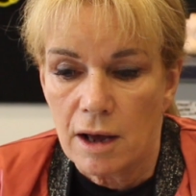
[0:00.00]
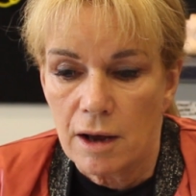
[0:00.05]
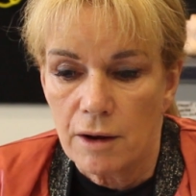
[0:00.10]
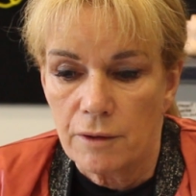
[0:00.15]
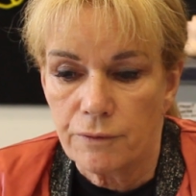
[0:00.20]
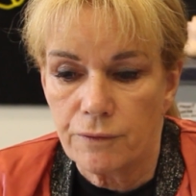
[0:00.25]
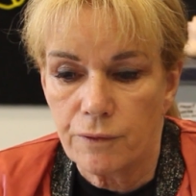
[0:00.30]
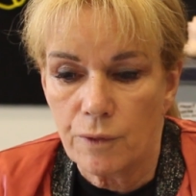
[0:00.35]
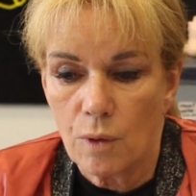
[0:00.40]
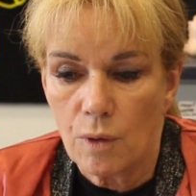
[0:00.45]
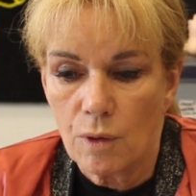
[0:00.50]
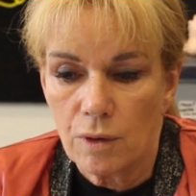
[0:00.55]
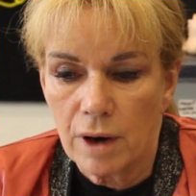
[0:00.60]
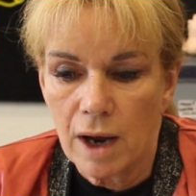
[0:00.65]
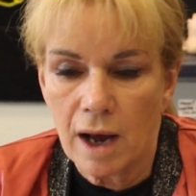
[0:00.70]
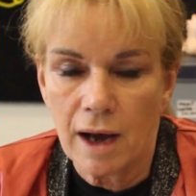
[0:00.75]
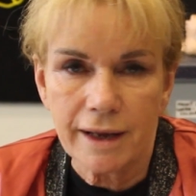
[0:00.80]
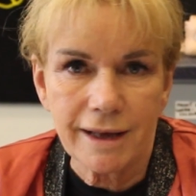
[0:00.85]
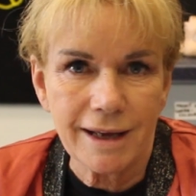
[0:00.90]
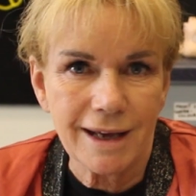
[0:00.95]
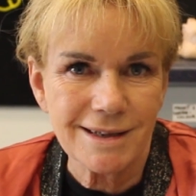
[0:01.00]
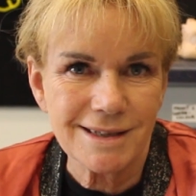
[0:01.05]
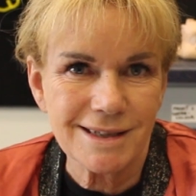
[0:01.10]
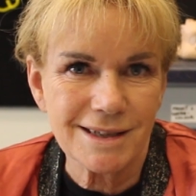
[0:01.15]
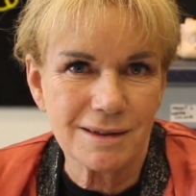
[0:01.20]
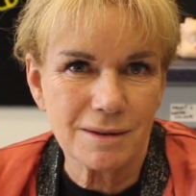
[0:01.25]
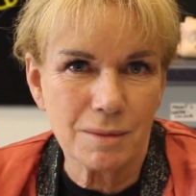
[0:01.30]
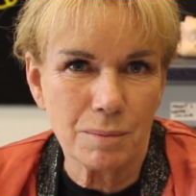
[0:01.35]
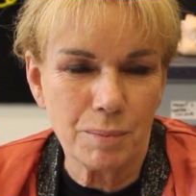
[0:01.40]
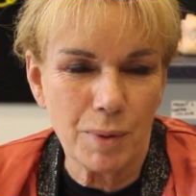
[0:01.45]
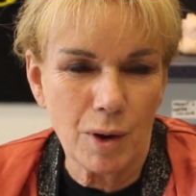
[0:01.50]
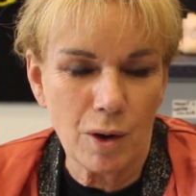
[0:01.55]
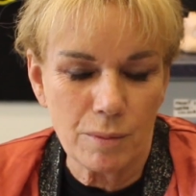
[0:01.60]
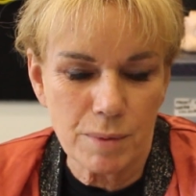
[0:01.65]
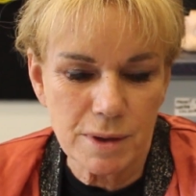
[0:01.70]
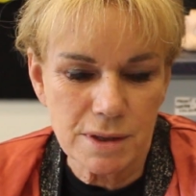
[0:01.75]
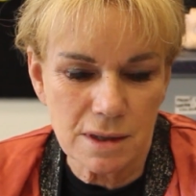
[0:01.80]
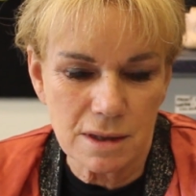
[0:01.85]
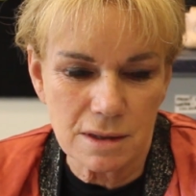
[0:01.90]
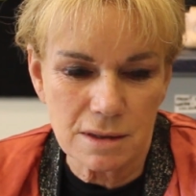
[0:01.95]
For, I guess, the
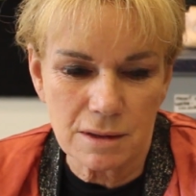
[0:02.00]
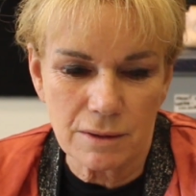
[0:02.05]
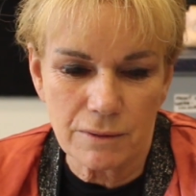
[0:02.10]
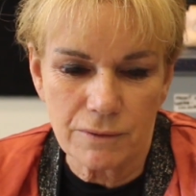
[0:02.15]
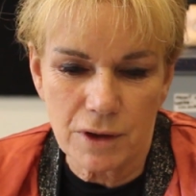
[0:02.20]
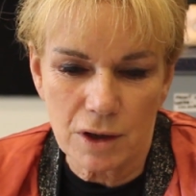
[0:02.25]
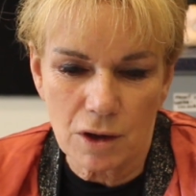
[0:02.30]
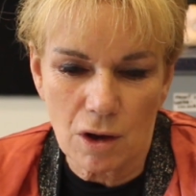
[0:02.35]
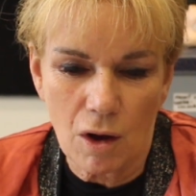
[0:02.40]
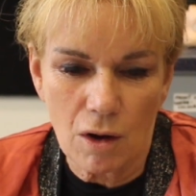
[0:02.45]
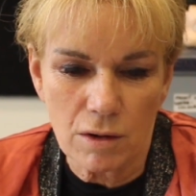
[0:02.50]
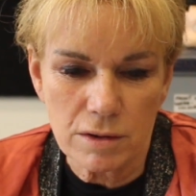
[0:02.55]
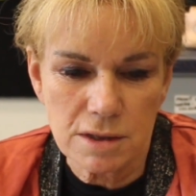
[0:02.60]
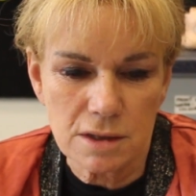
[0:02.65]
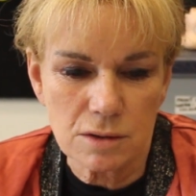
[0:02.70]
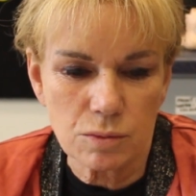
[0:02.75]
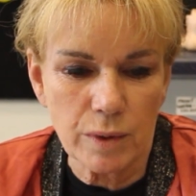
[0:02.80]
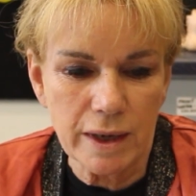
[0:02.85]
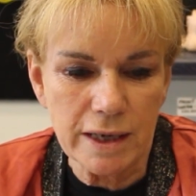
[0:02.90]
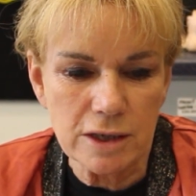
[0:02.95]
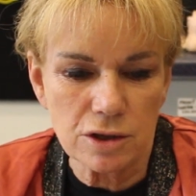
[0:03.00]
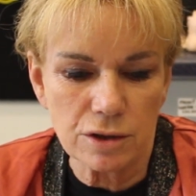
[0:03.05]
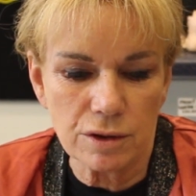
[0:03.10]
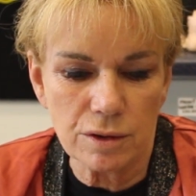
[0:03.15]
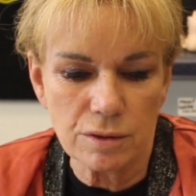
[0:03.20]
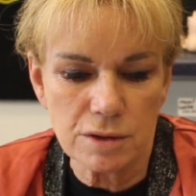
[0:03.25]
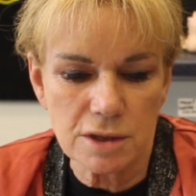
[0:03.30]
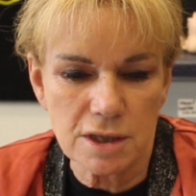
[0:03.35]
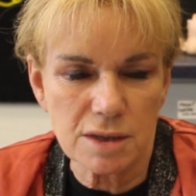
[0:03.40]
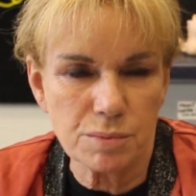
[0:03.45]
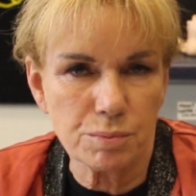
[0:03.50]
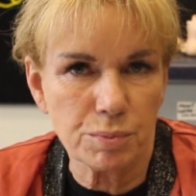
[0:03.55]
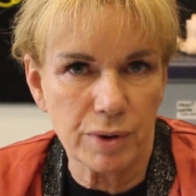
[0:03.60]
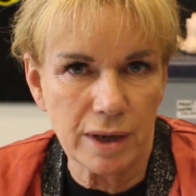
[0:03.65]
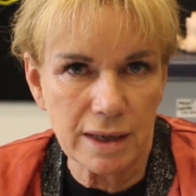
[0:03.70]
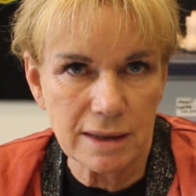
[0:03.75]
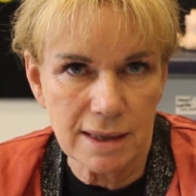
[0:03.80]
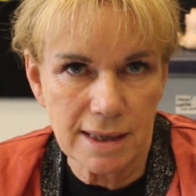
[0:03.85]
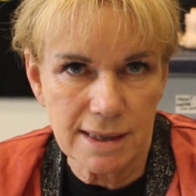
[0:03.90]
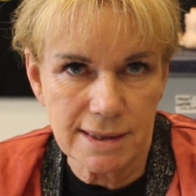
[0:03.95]
purposes of the cost, we do just
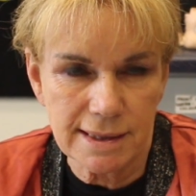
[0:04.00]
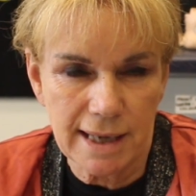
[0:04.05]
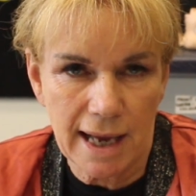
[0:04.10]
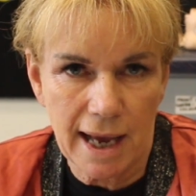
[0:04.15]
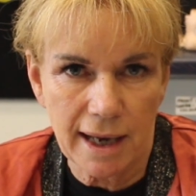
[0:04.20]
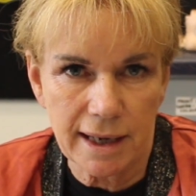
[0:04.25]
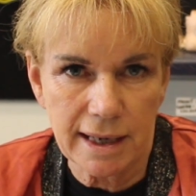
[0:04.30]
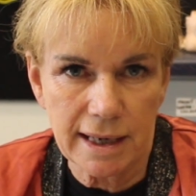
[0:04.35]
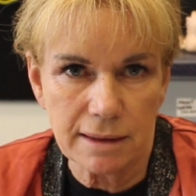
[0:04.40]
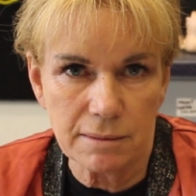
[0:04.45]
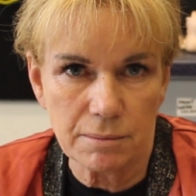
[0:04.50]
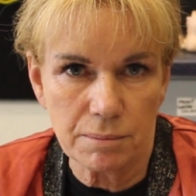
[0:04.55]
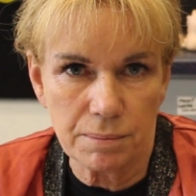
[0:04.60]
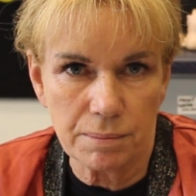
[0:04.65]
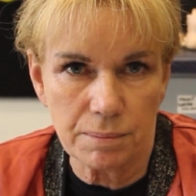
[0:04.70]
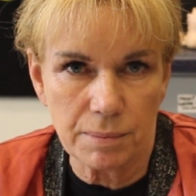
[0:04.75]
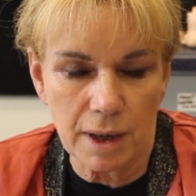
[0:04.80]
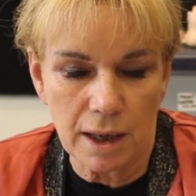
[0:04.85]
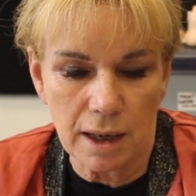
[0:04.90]
print this out in